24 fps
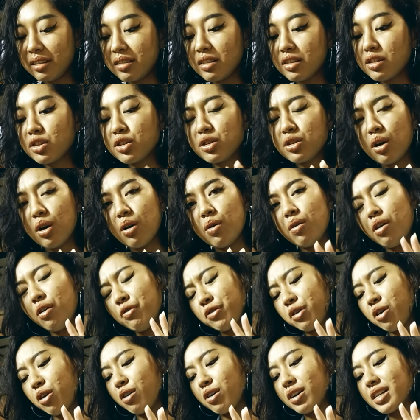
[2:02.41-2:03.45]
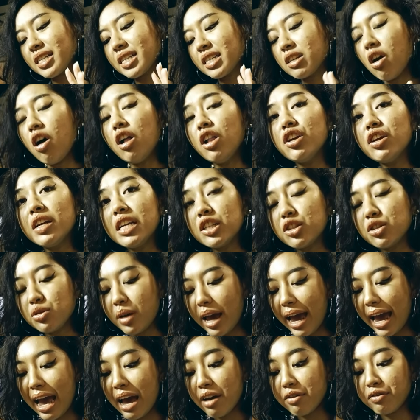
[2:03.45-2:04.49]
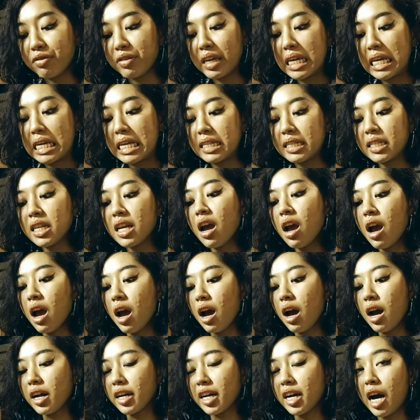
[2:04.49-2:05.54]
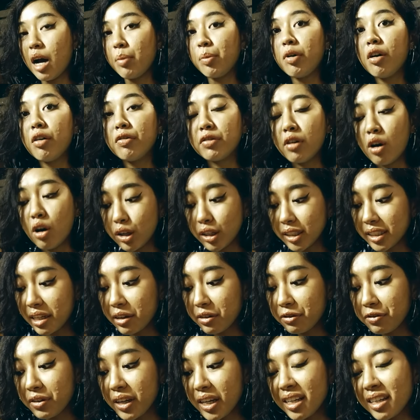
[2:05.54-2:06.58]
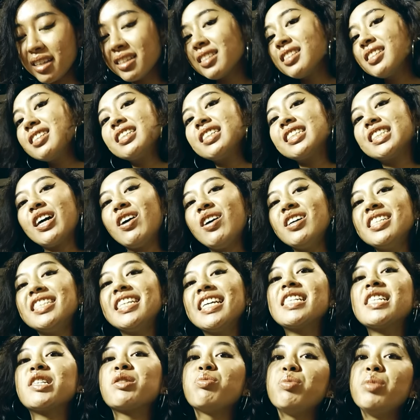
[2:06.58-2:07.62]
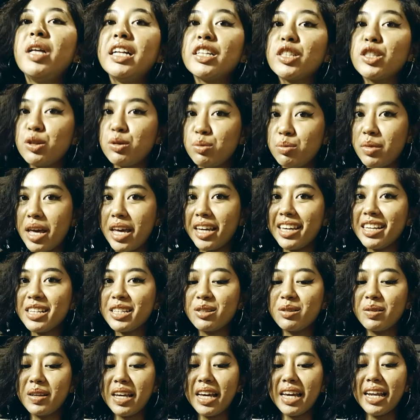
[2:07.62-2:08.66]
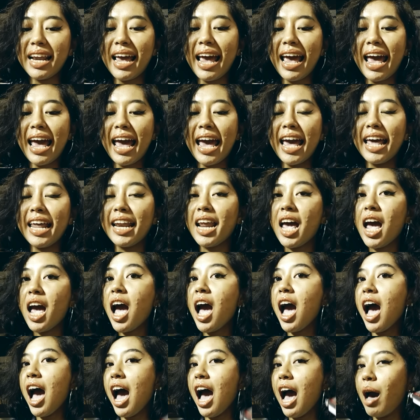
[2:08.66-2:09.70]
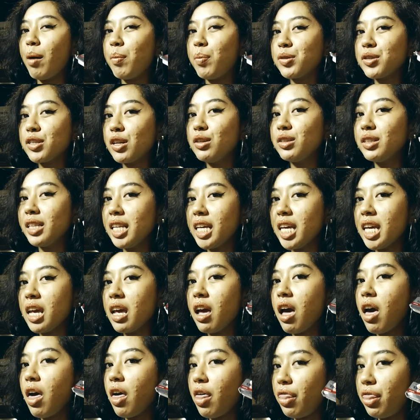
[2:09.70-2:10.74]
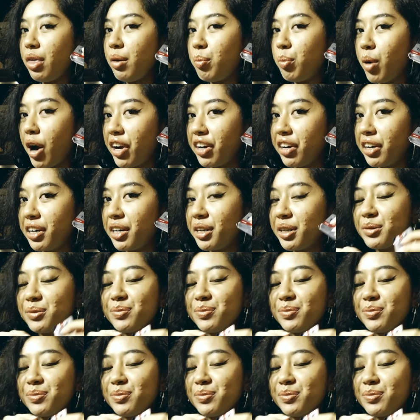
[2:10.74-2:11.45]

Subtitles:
So of course, all you need to have is a cup of hot coffee, condensed milk to make it sweet, and absolutely the butter.